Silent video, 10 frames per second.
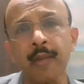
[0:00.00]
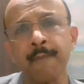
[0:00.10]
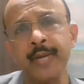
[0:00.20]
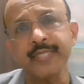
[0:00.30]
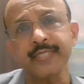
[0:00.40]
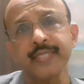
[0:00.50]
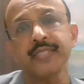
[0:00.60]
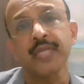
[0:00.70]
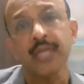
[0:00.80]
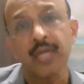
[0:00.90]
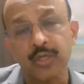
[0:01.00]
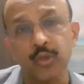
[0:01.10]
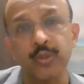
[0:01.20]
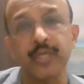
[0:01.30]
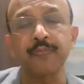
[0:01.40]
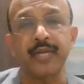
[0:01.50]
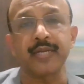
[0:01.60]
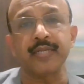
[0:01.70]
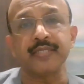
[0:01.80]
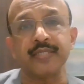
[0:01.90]
medicines during
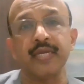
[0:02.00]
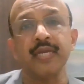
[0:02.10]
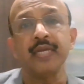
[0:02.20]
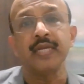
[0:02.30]
pregnancy.